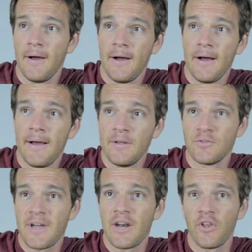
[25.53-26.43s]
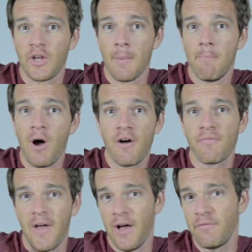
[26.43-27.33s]
He was kind of like a
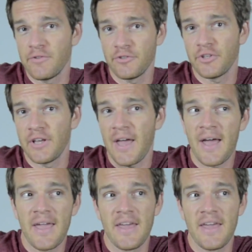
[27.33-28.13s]
buff Elvis-looking guy,